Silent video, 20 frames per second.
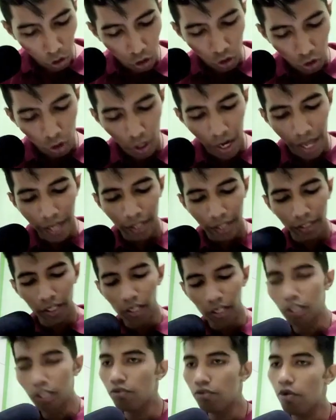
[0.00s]
like
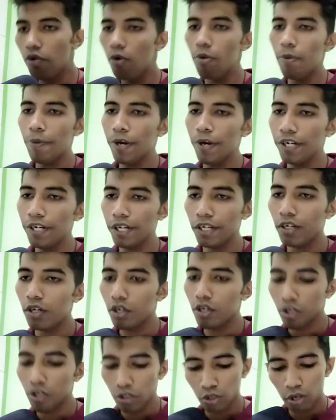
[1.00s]
this we will be printing.
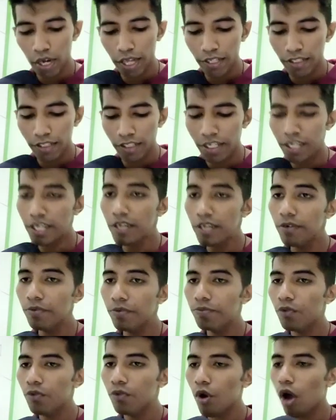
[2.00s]
So let's see
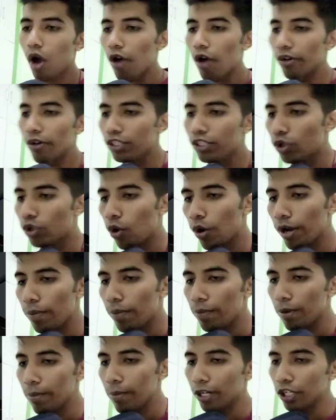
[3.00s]
how its code
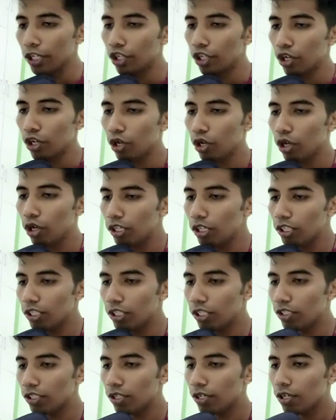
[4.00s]
implementation
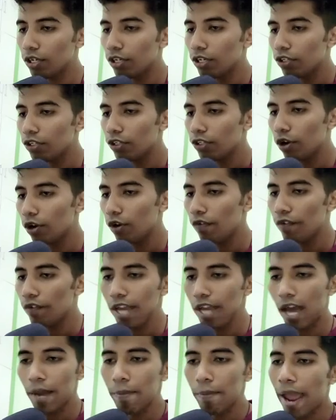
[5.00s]
looks. So we
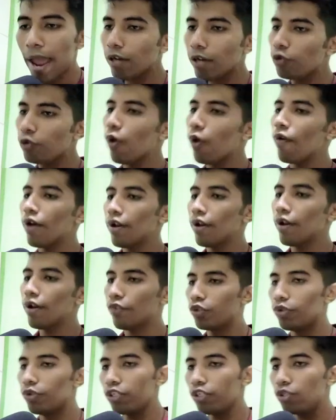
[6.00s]
are back to our
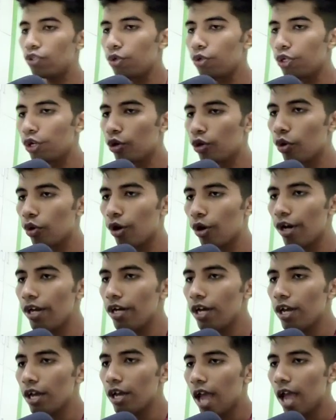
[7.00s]
Visual Studio Code,
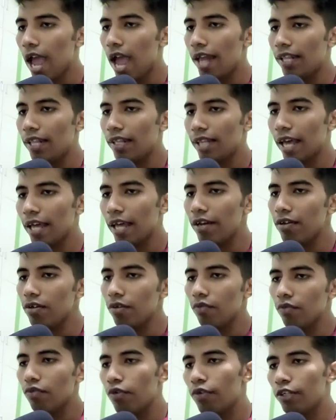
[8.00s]
and then
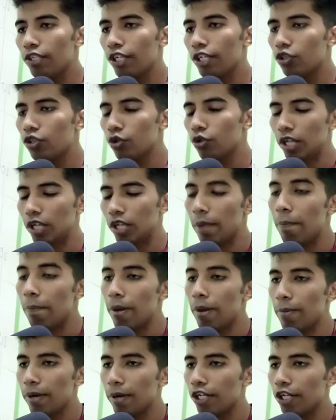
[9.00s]
we will just do the
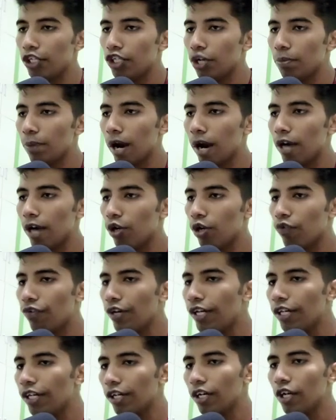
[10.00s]
implementation part of
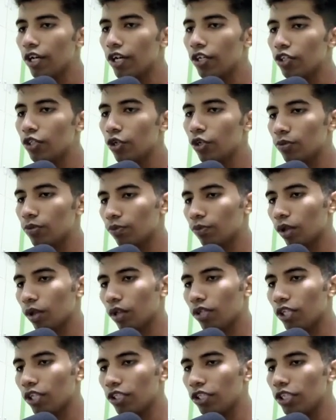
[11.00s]
it. So
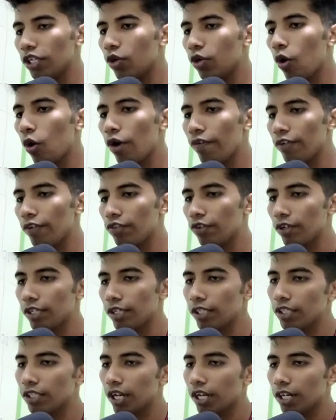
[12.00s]
this is the code which we have
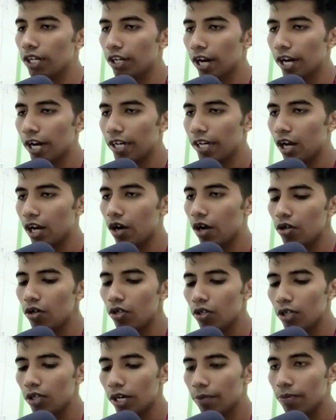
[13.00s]
just done right now.
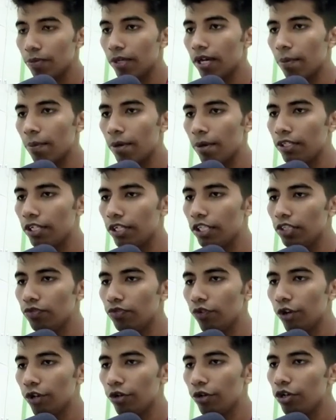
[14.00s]
Let me comment this for
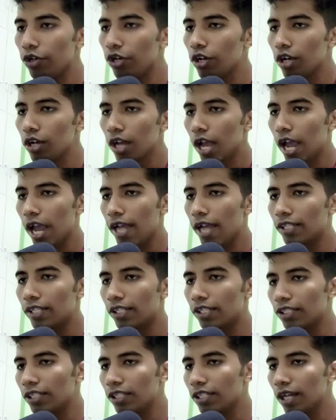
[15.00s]
you, and this
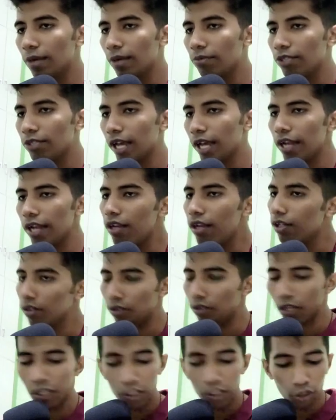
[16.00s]
is the nums array.
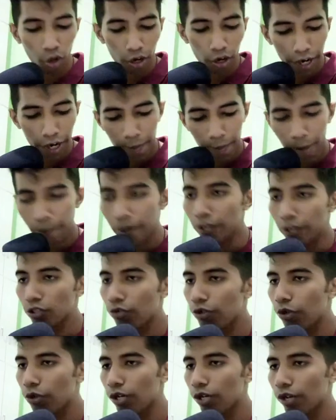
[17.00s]
It is already prepared, so we
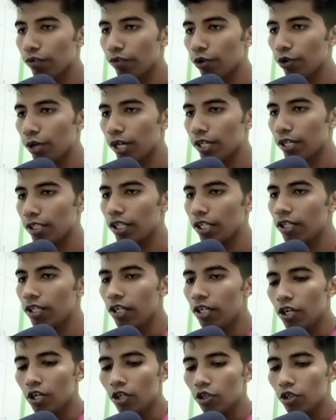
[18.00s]
don't have to do anything.
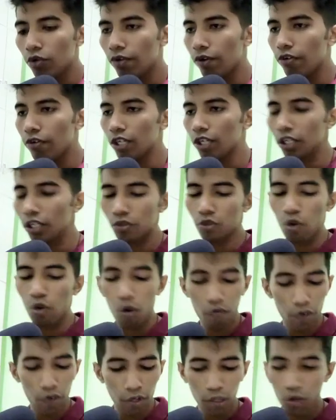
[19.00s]
So we have to just go
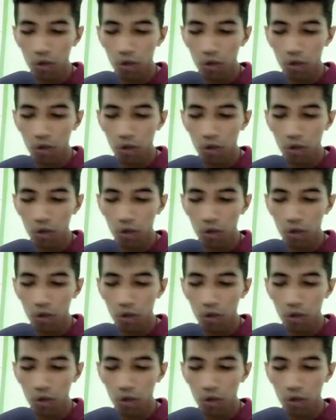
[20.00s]
for the code